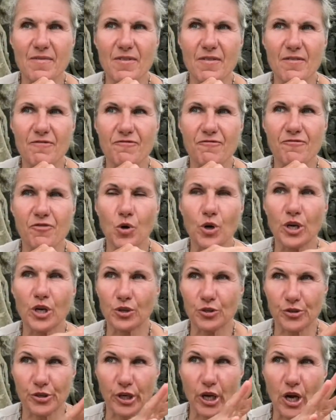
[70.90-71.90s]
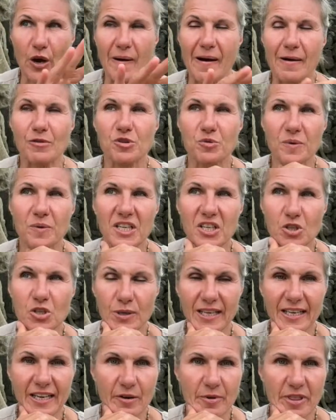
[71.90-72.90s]
4 years ago. I was really
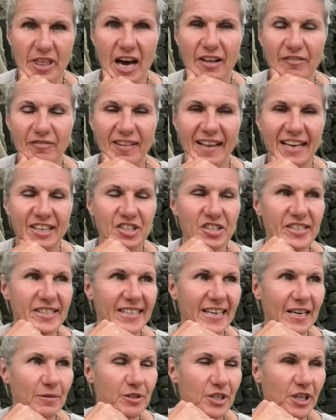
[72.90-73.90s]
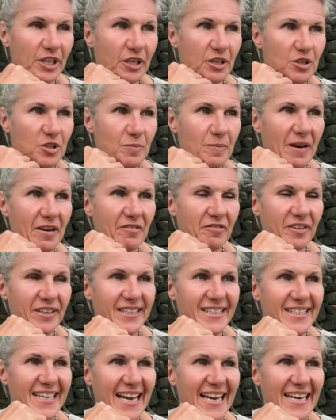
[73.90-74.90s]
struggling with hot flashes, and I was talking to my
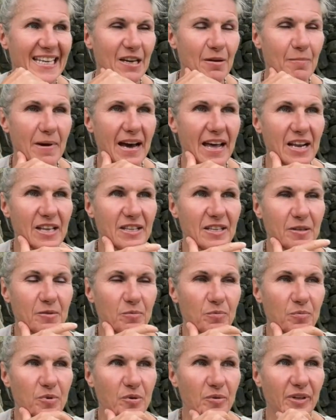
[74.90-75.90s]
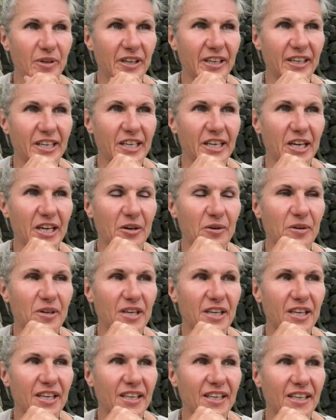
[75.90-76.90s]
friend Danny about it, and we were,
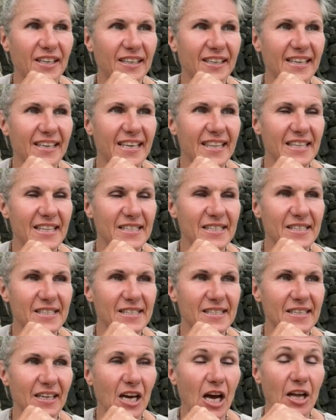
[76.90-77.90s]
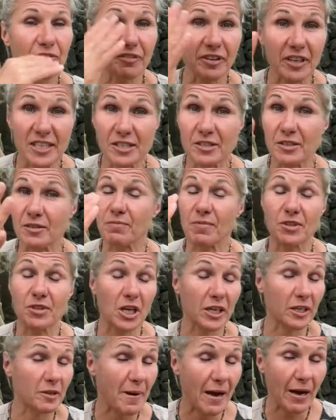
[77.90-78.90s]
in this conference that
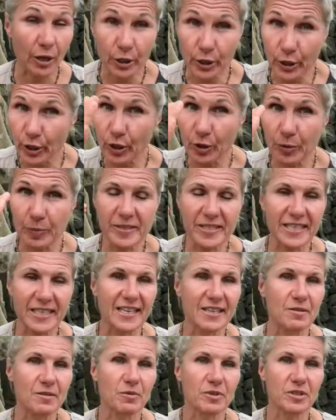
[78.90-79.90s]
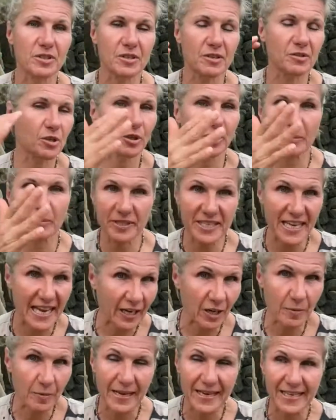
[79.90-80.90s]
talked about herbs, and it's called the
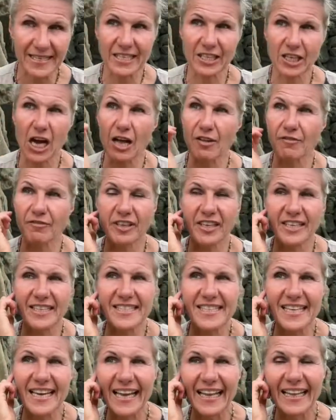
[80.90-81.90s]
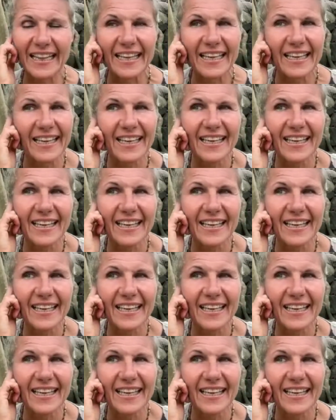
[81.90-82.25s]
Botanical Medicine Conference, and